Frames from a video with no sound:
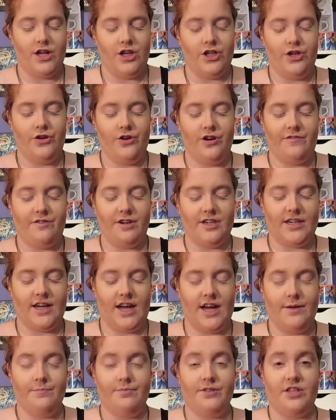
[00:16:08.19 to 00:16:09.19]
2 different
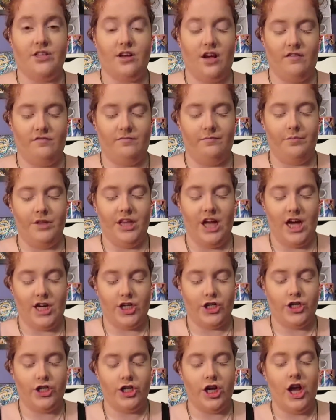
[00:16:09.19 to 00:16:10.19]
types of
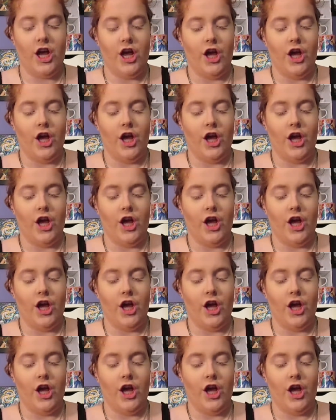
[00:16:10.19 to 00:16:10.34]
blush.